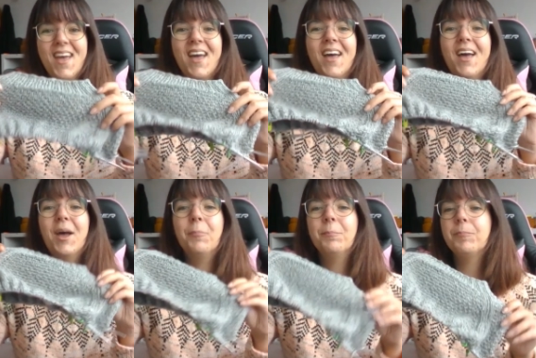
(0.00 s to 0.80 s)

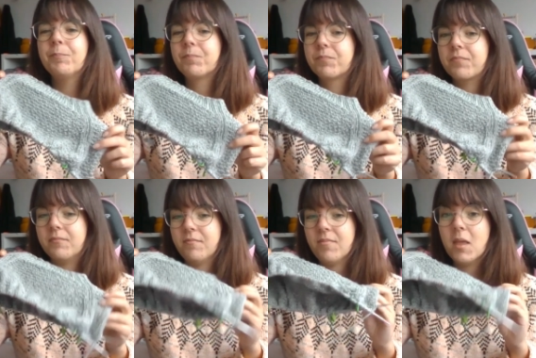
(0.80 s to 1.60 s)

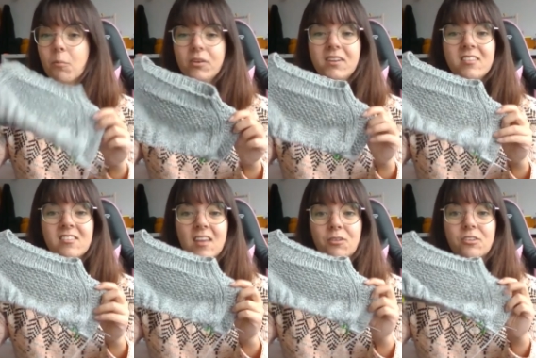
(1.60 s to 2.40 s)
But this
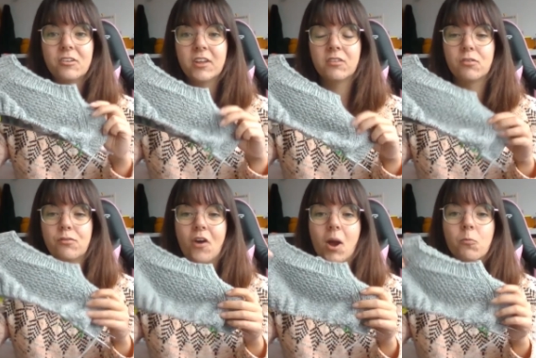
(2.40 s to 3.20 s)
is how it's looking so
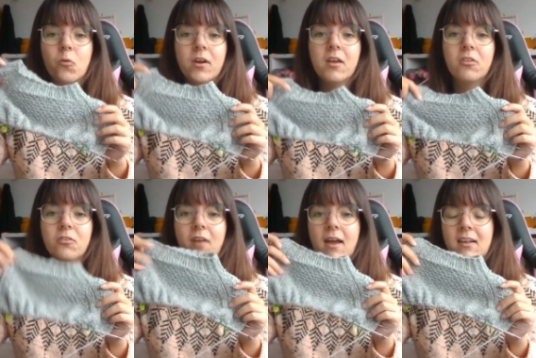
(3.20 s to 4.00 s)
far. I'm working on the
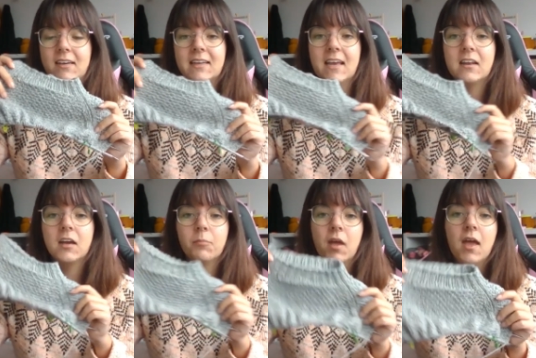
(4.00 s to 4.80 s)
raglan, and